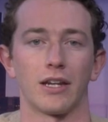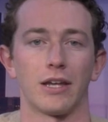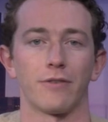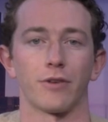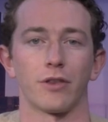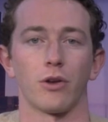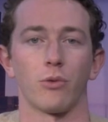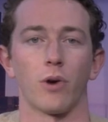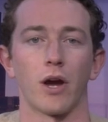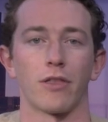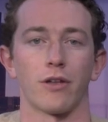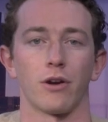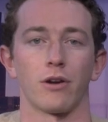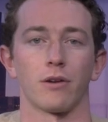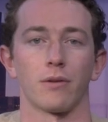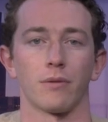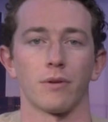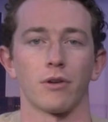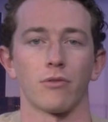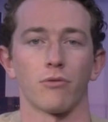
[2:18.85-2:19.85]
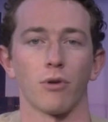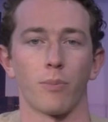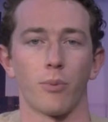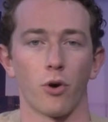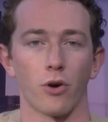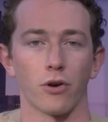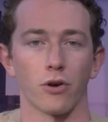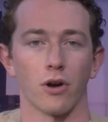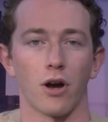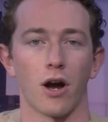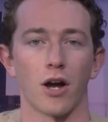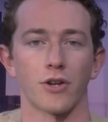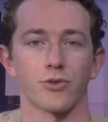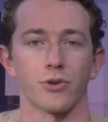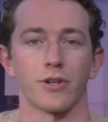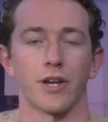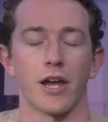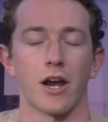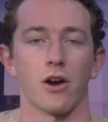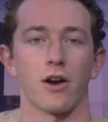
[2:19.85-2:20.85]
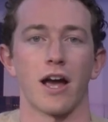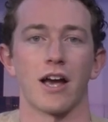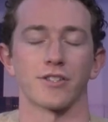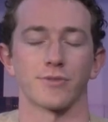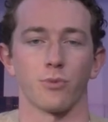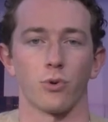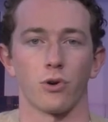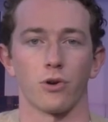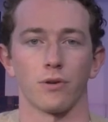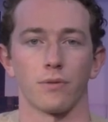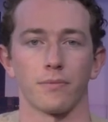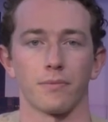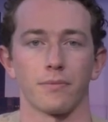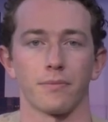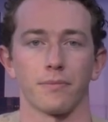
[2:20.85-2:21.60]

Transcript: and even the weather. Reporter Audrey Nayer has more.